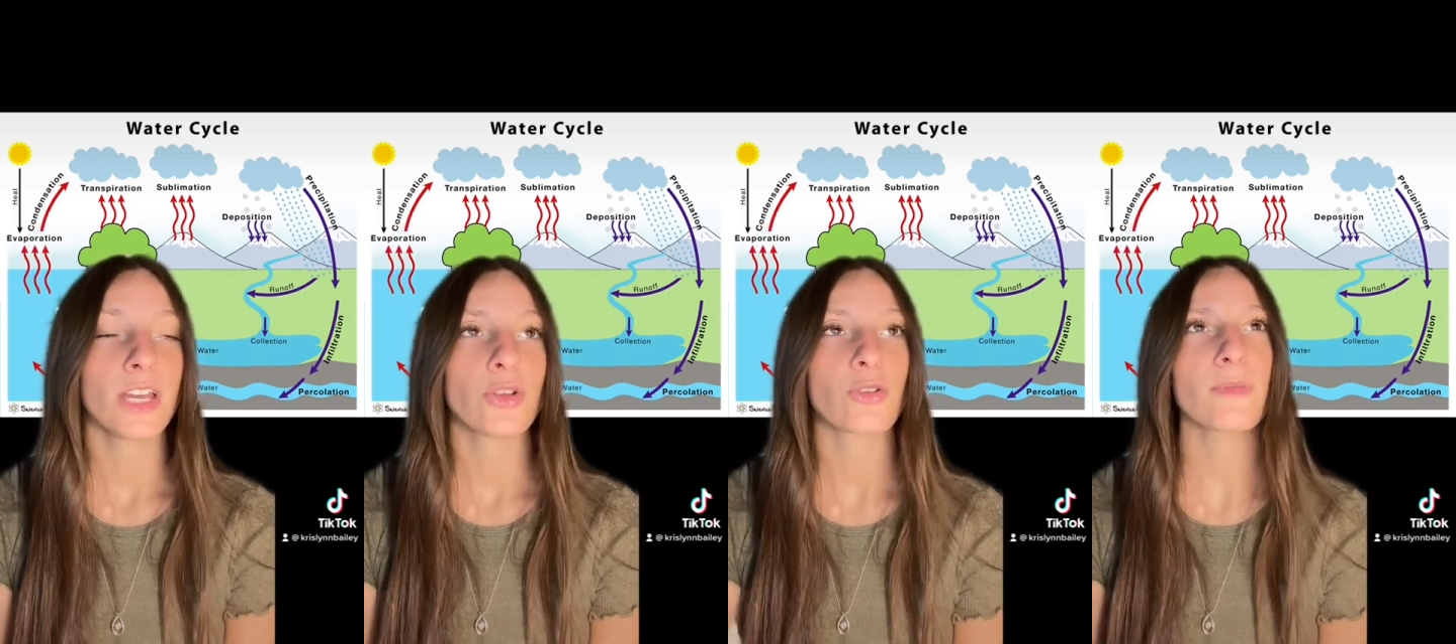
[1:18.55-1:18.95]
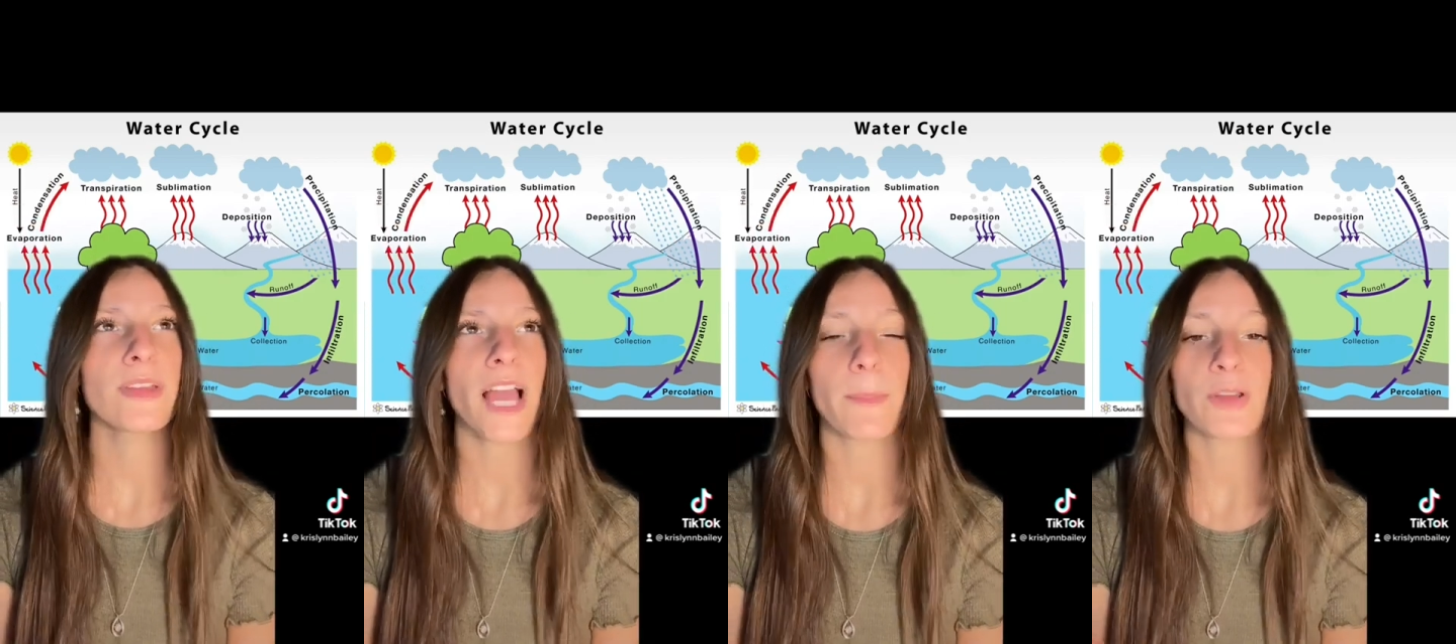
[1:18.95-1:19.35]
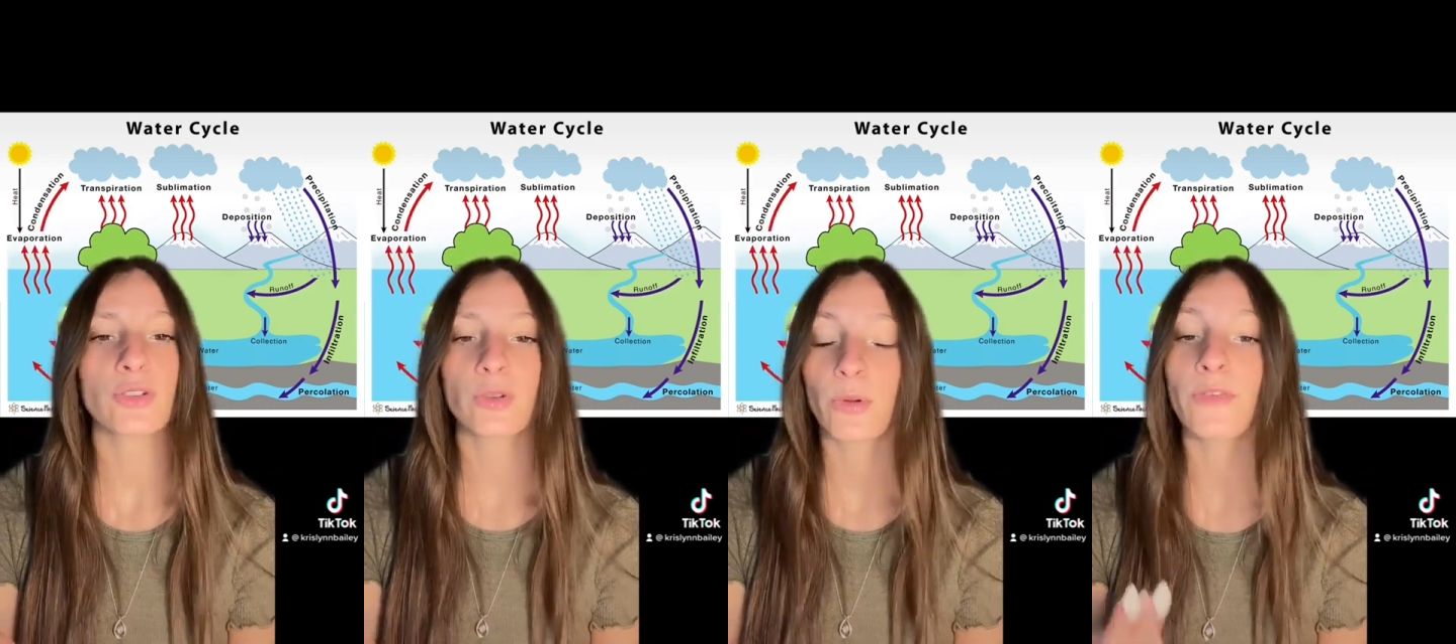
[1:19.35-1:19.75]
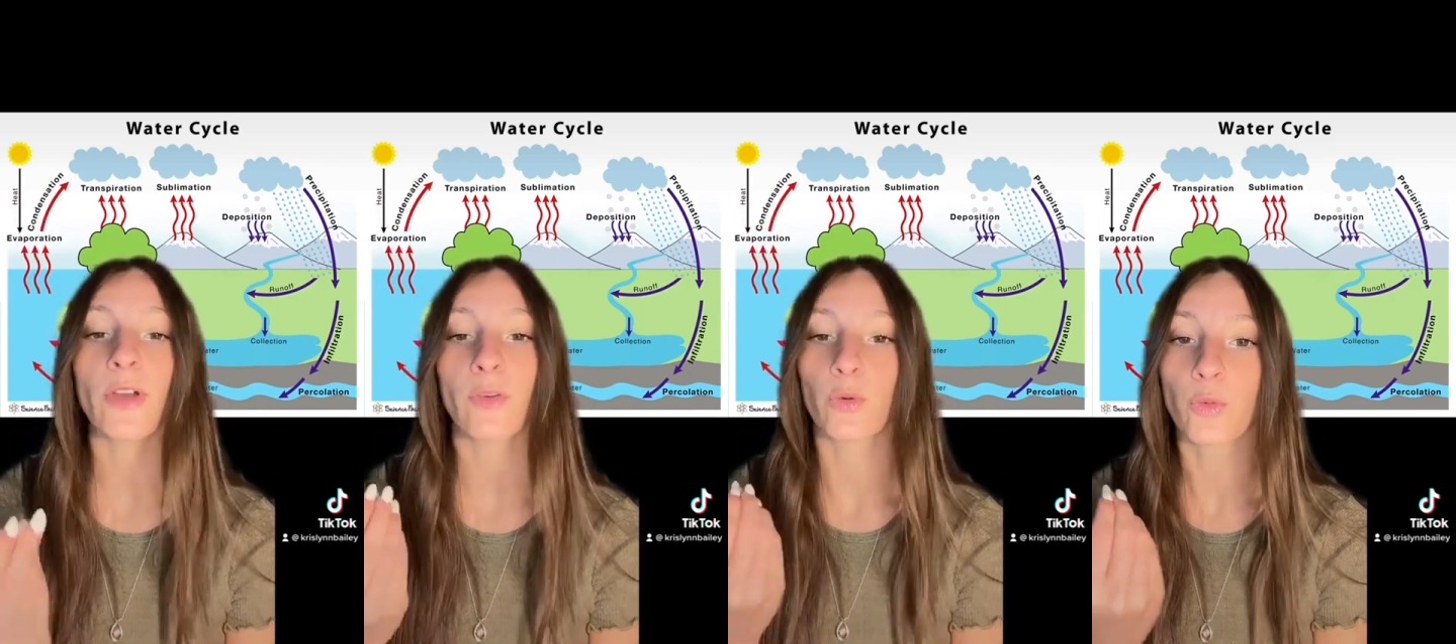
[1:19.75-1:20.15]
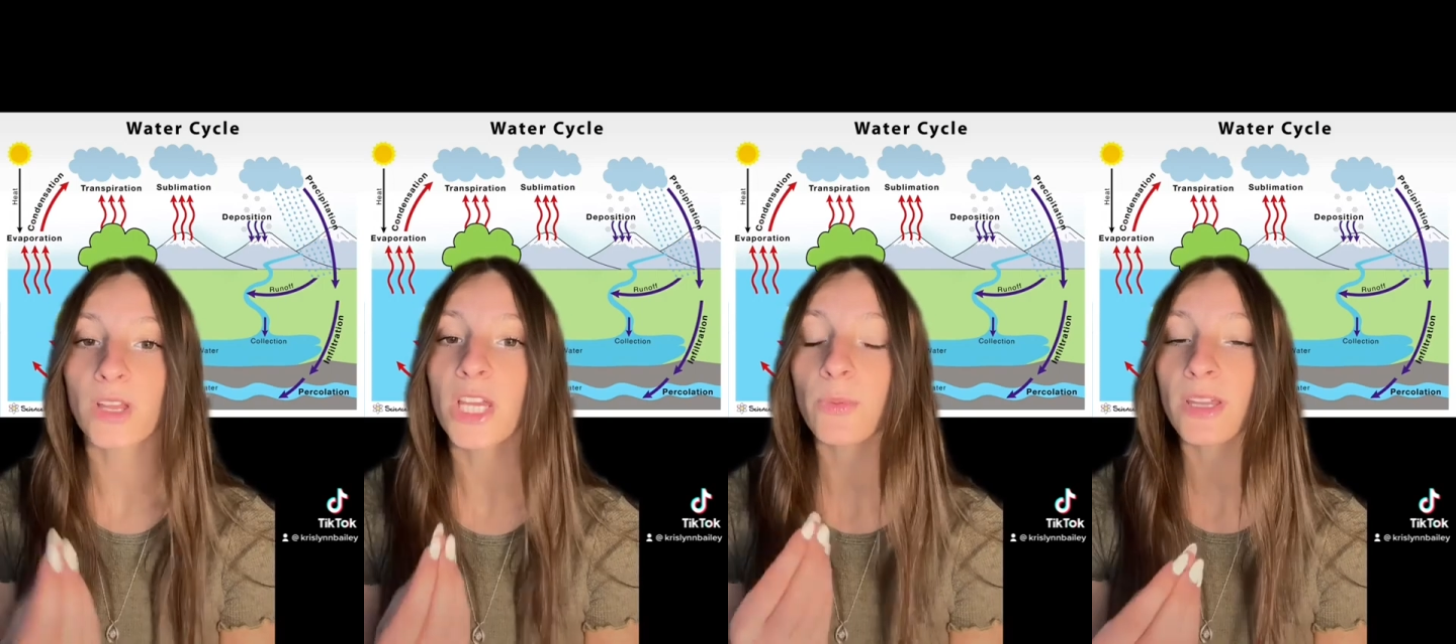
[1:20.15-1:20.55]
normally happens if you have a
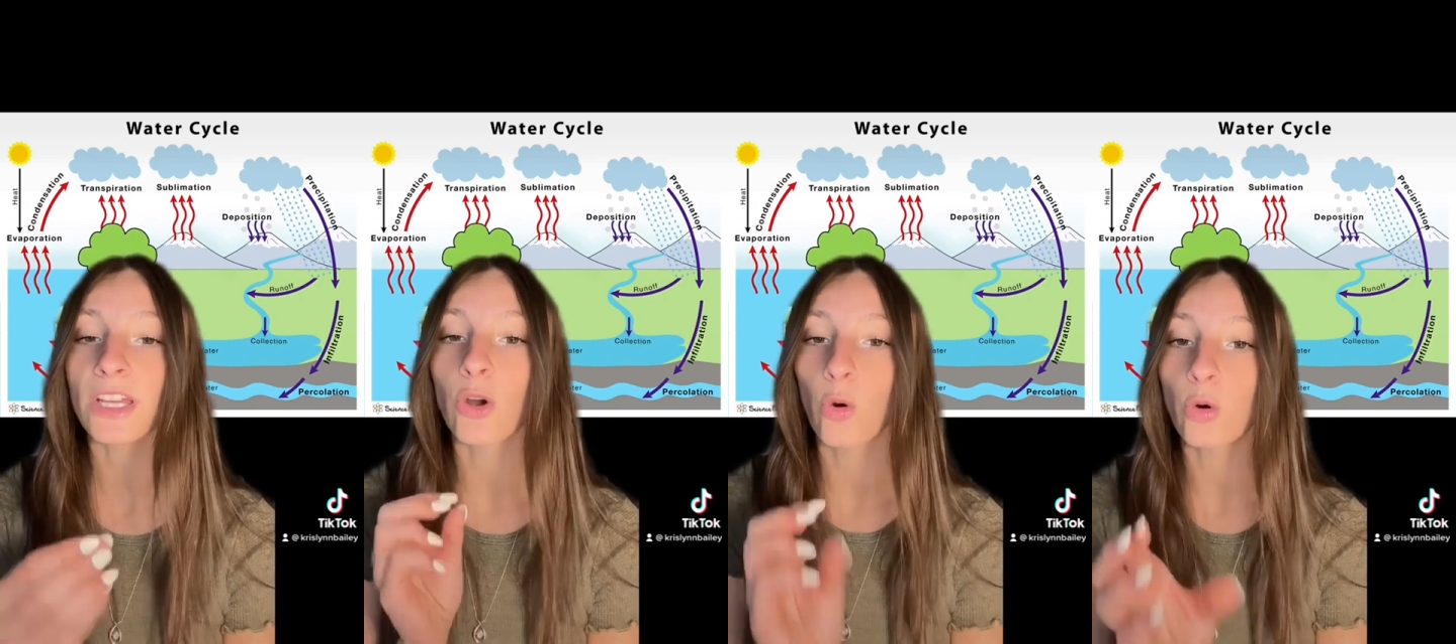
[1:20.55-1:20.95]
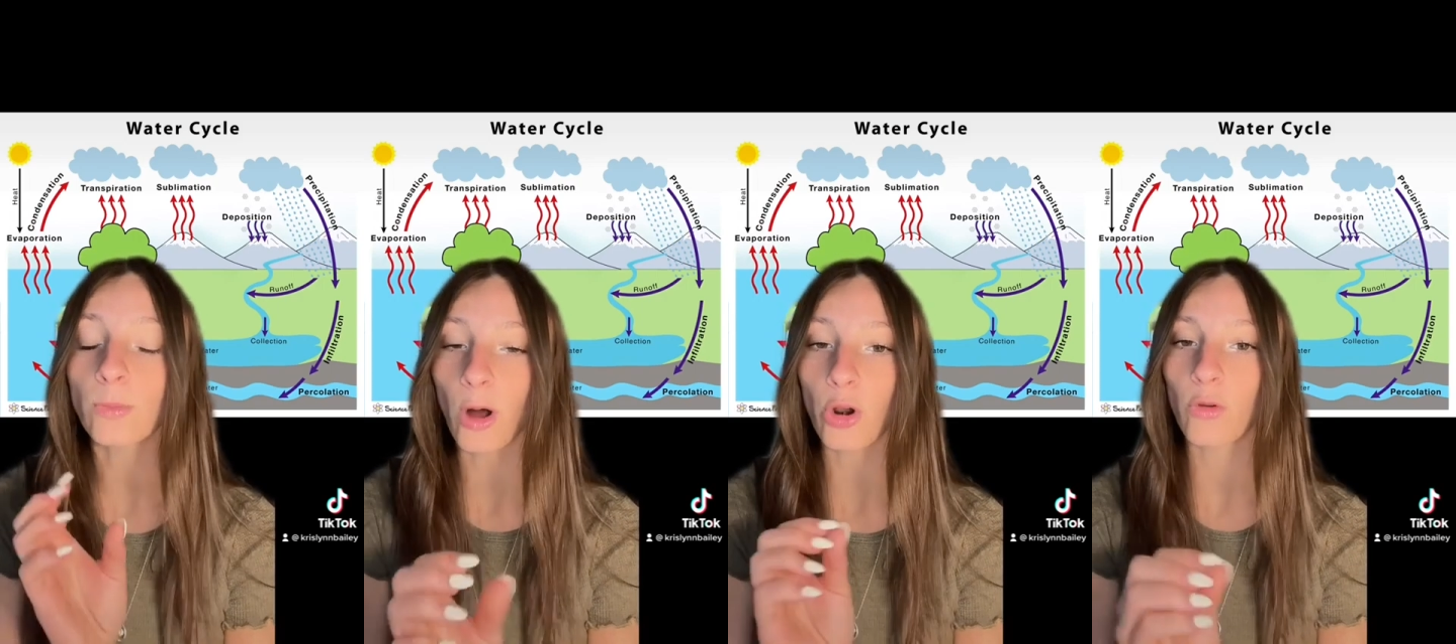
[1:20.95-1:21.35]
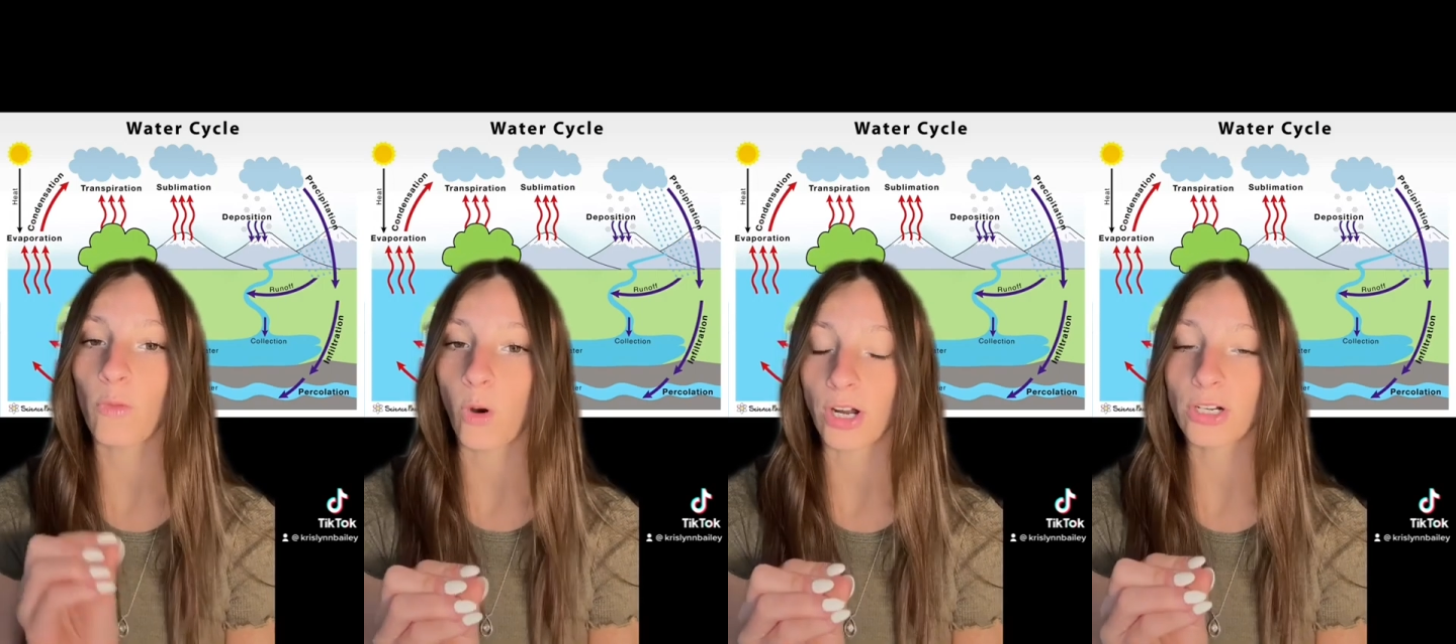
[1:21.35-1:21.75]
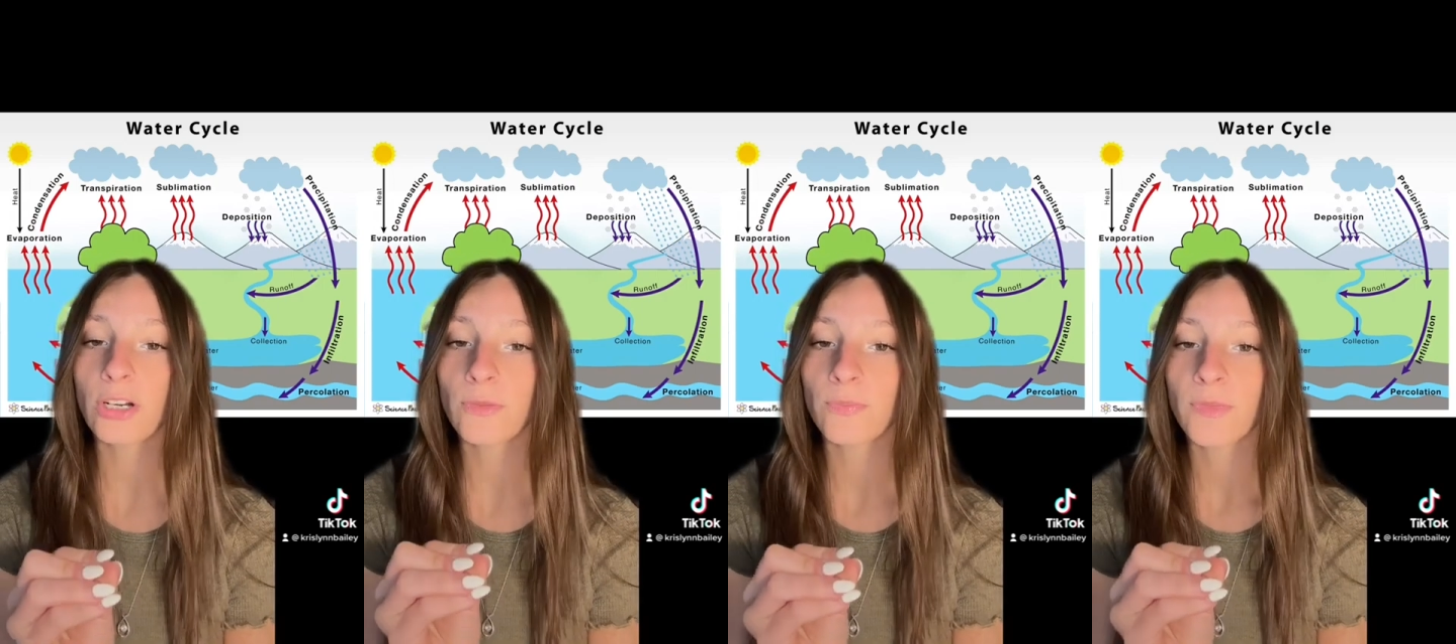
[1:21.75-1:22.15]
really, really cold bottle of water